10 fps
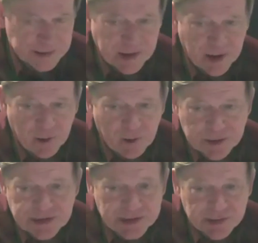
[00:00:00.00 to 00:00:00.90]
scale, or the
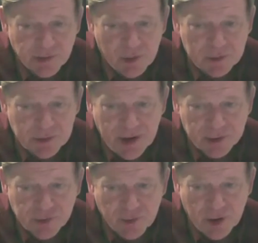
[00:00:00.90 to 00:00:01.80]
6th mode, the
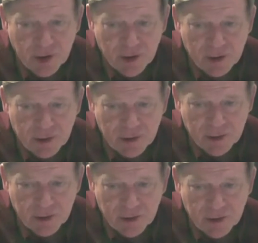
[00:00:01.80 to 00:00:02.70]
natural minor,
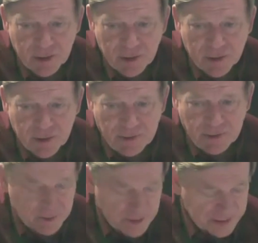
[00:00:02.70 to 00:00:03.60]

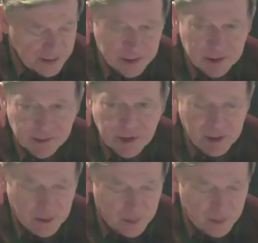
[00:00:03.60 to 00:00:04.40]
to make that color